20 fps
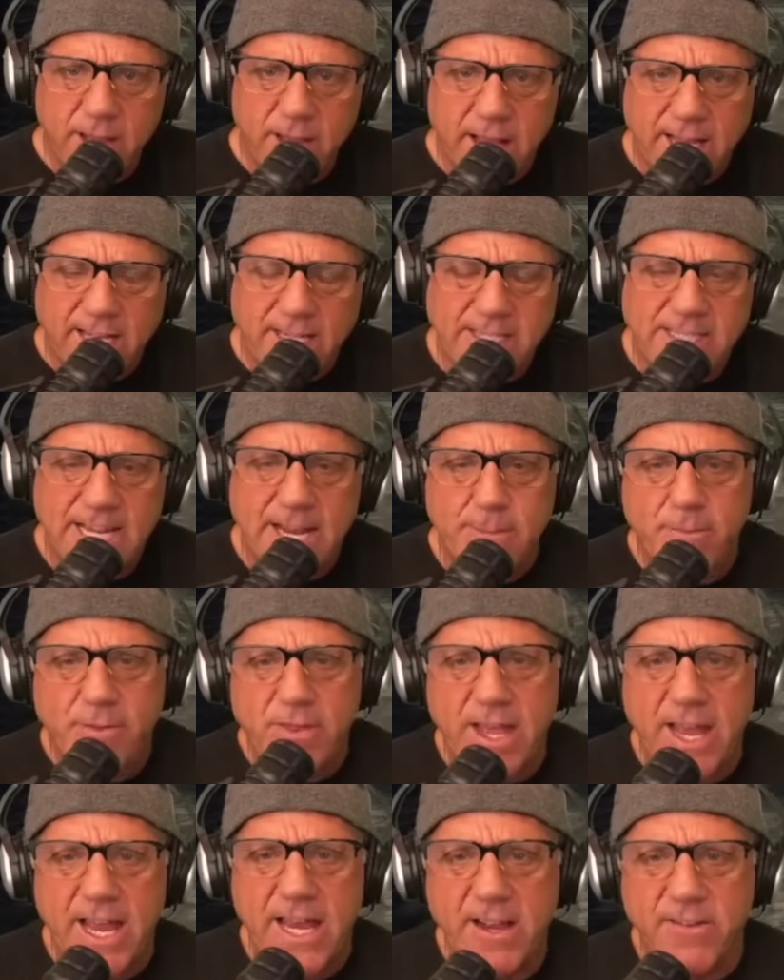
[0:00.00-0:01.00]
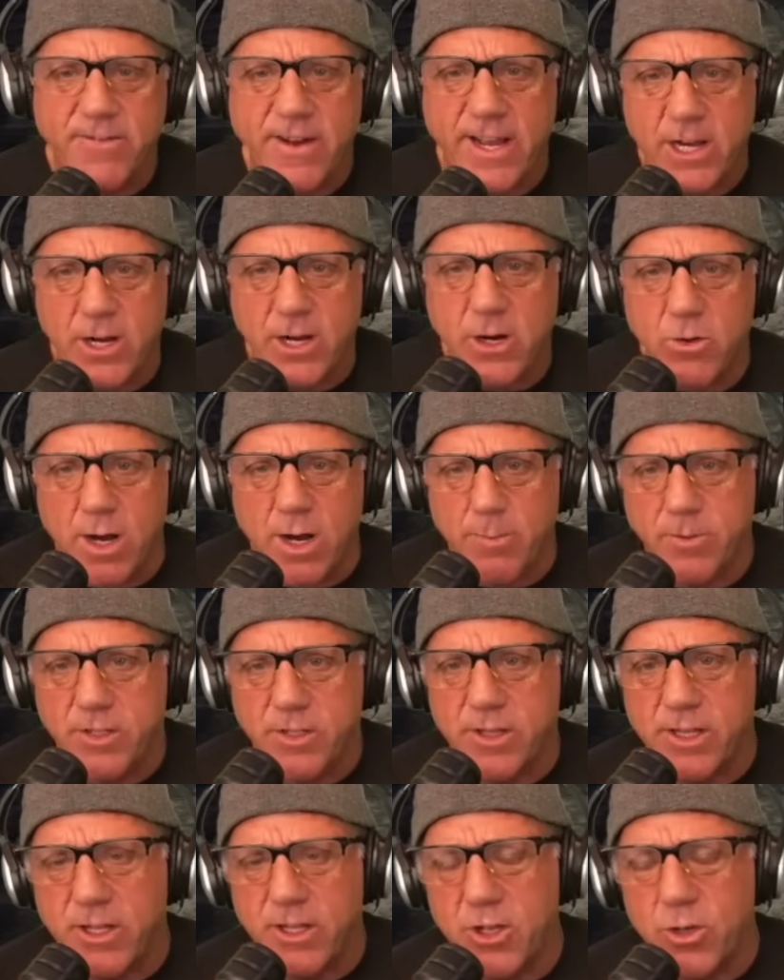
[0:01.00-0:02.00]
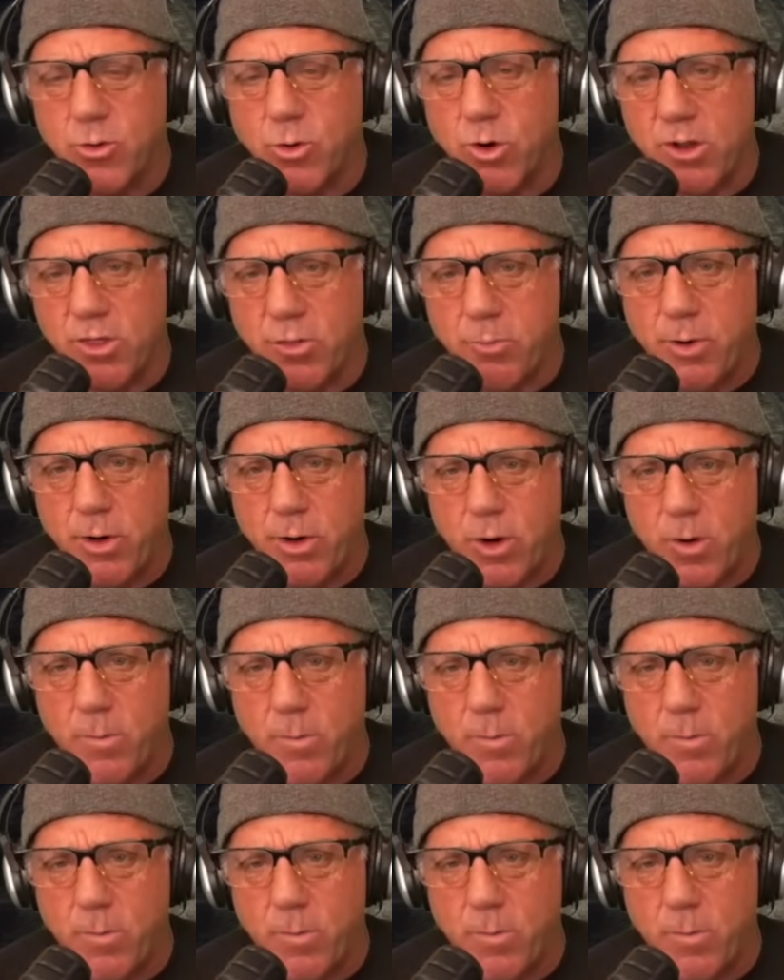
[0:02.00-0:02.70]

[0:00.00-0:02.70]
And the same thing if I go up to the North Pole,